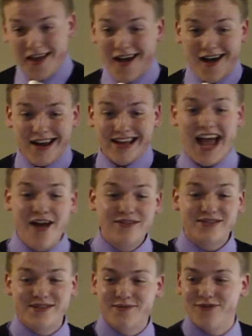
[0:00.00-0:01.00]
On account
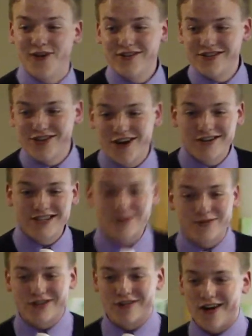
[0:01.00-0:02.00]
of some false charges
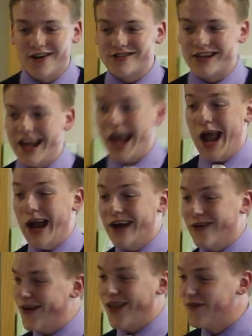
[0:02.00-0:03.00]
which are largely
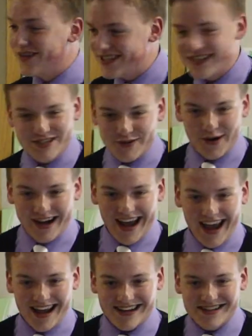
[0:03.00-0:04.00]
irrelevant to the story at
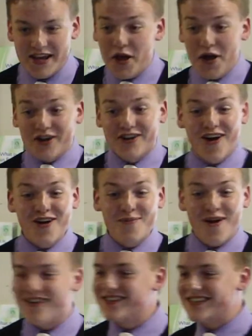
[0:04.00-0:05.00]
hand, Karl
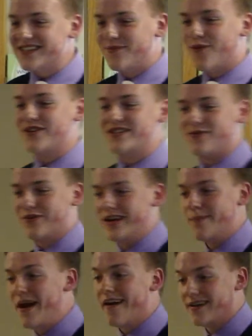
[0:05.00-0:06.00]
Marx is forced to flee to
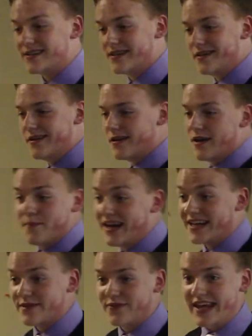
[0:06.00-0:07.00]
Paris.
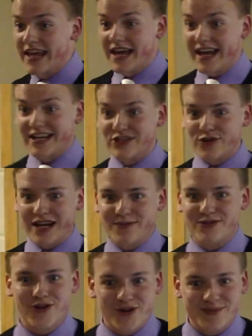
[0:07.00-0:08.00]
Because of the extreme
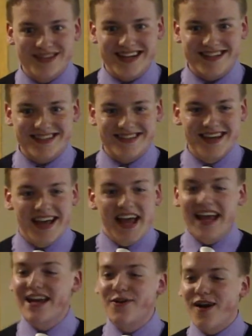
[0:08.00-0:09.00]
circumstances,
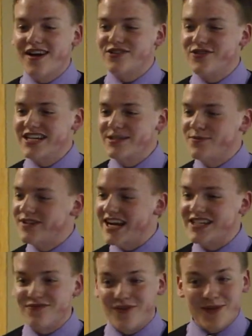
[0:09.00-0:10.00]
he acquires
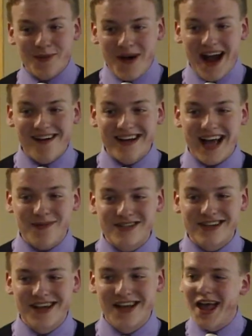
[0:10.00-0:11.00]
transportation from the pirate
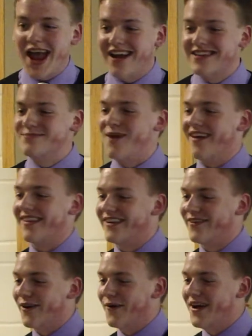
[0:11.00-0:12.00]
captain and his motley
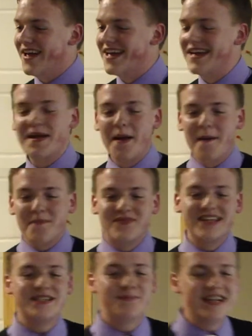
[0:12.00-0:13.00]
crew.
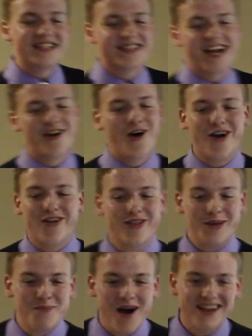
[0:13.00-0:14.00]
This piece
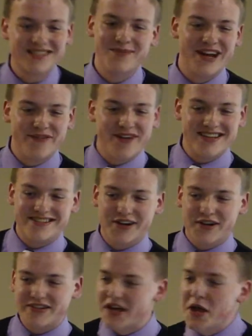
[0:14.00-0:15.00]
lightheartedly mocks
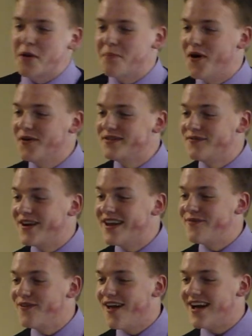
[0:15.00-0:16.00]
manifestos, pokes fun
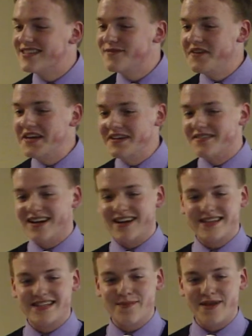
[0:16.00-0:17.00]
at philosophy, and
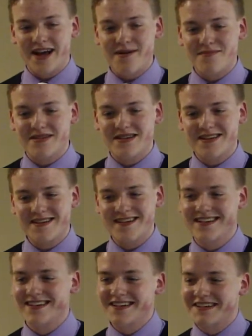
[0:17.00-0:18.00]
to sum it up,
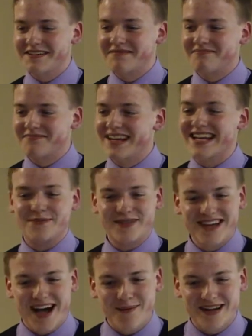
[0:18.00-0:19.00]
kids with
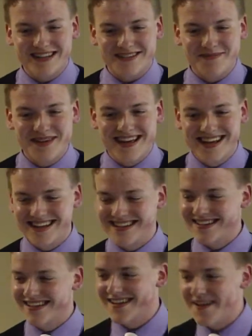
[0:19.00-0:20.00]
communism.
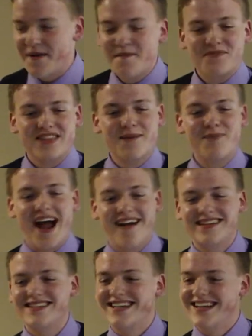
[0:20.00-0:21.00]
The
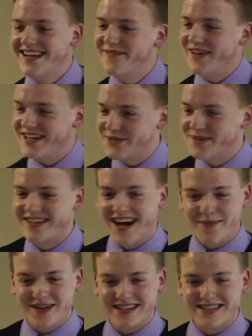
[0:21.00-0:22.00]
Pirates in an Adventure with
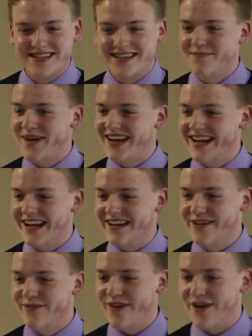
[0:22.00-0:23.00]
Communists by Gideon
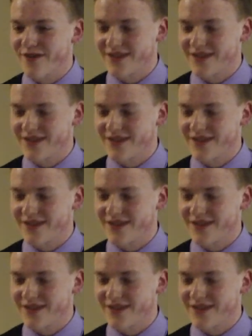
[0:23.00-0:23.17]
Defoe.